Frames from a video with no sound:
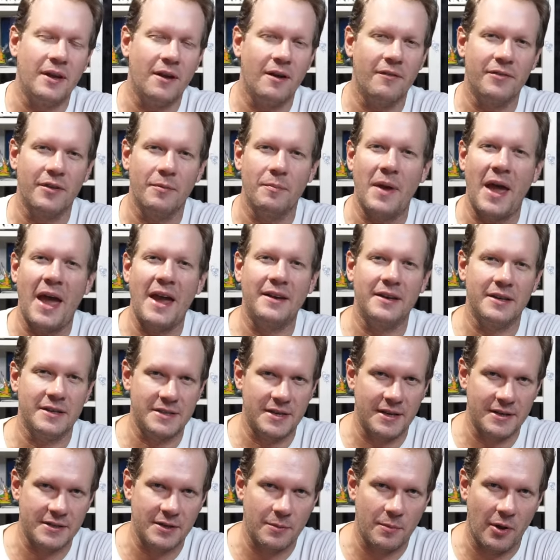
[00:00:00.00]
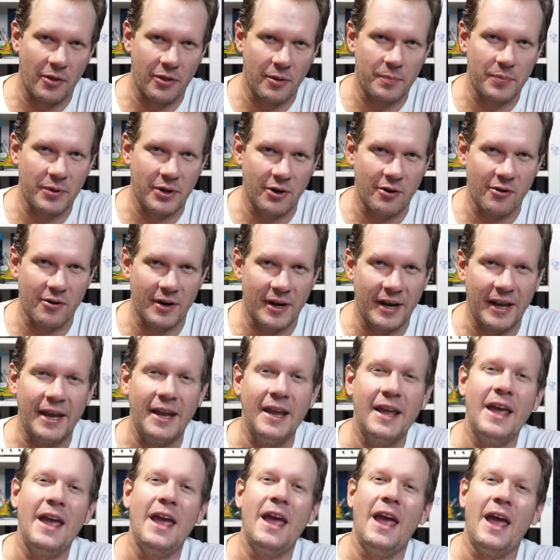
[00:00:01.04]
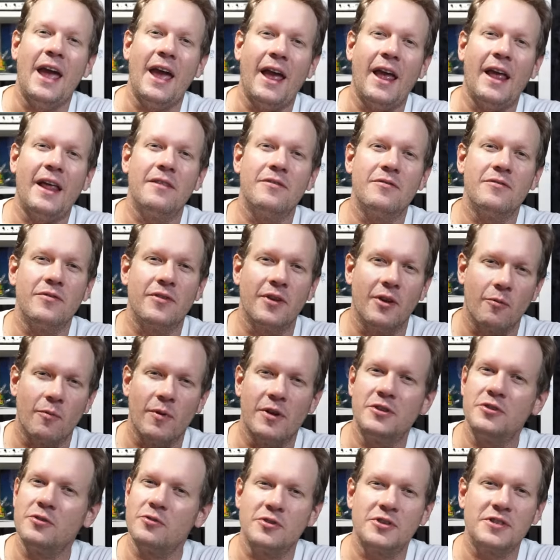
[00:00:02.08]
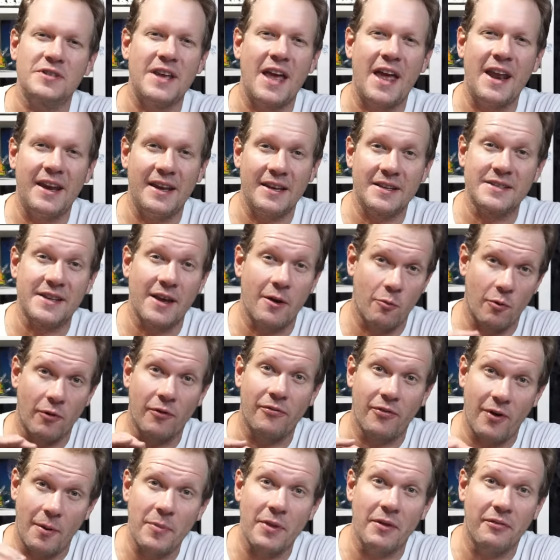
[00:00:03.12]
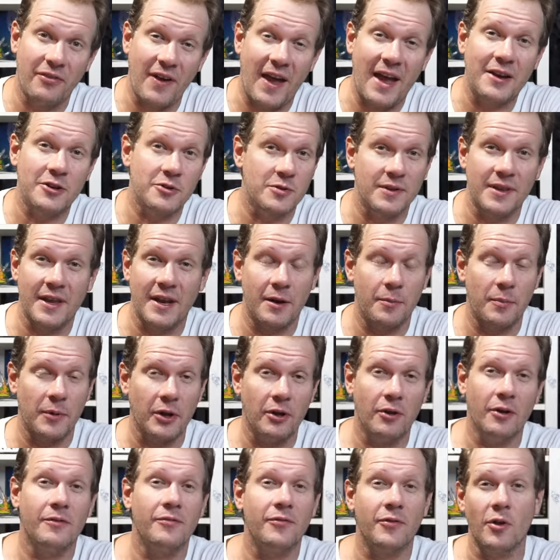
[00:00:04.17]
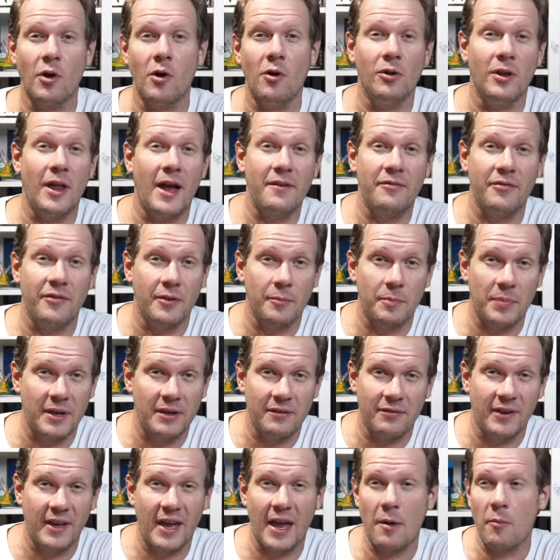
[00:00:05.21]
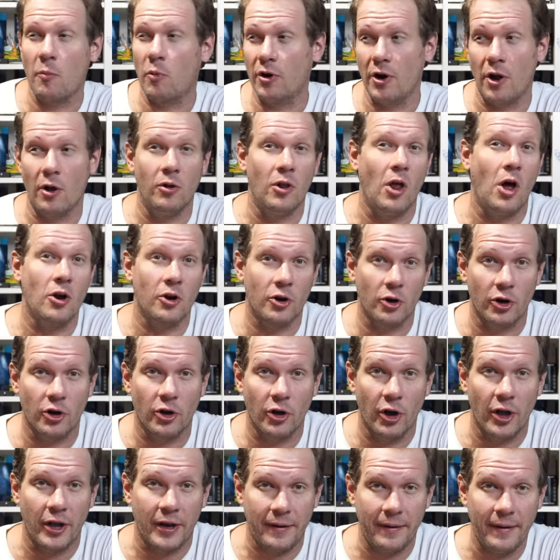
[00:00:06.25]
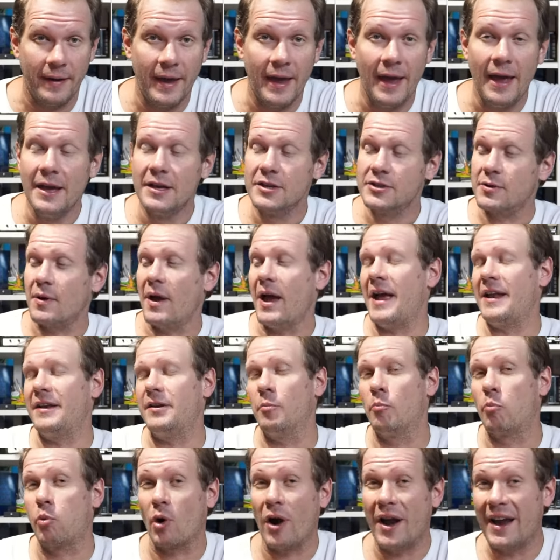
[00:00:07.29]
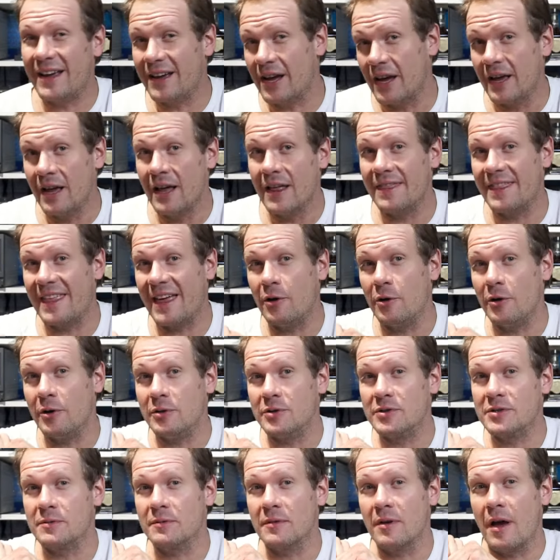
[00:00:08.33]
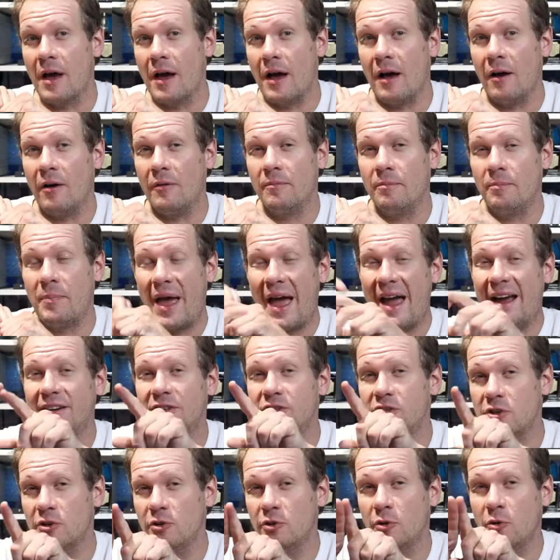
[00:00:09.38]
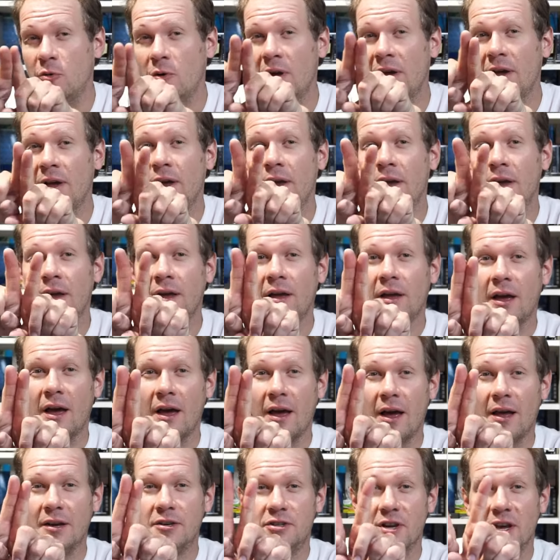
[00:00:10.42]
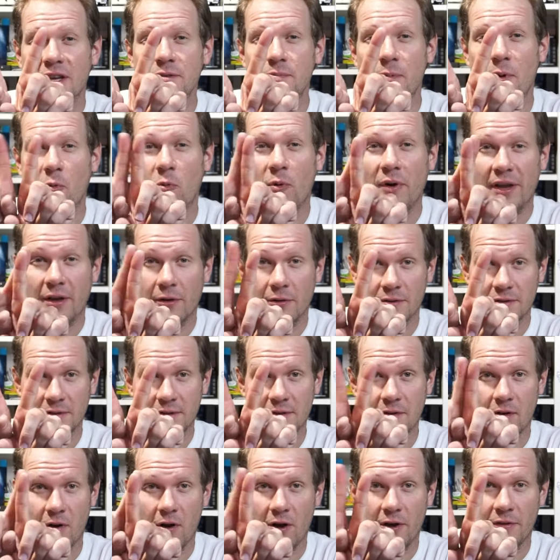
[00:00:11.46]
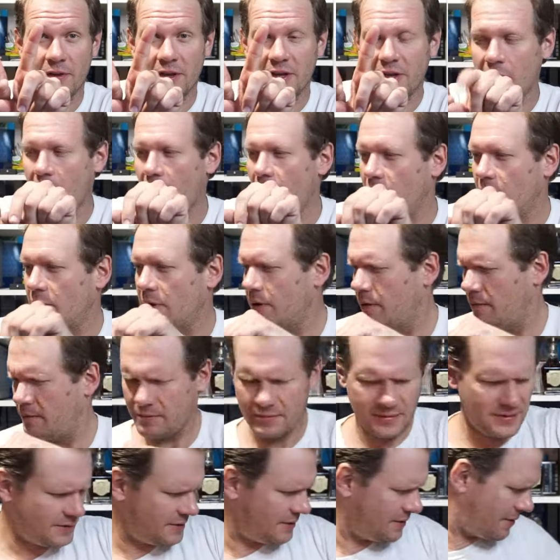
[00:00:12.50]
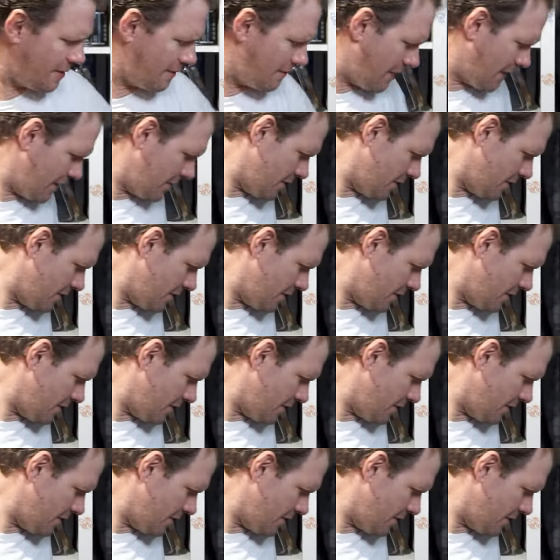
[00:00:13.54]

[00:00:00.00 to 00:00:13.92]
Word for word: of the magnetism on the purity and the original settings that were from the factory that had been good for the whole life of the PVM were no longer good. So I had to break those uh, back two uh, adjustment wheels on the yoke do I still have that